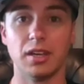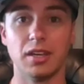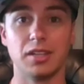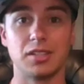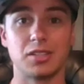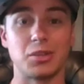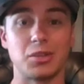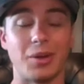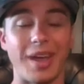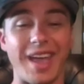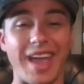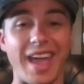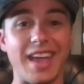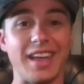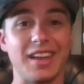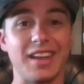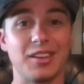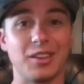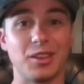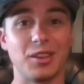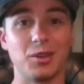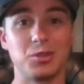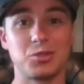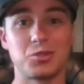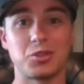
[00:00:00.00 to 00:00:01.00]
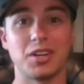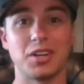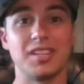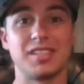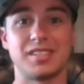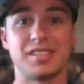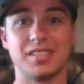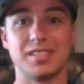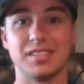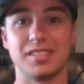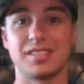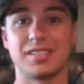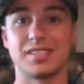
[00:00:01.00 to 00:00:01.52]
So eight of those
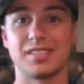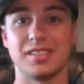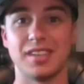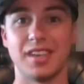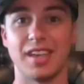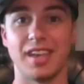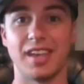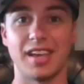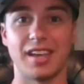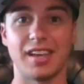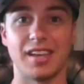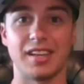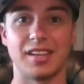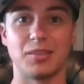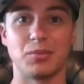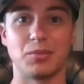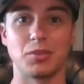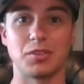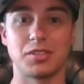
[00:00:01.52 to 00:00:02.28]
races, and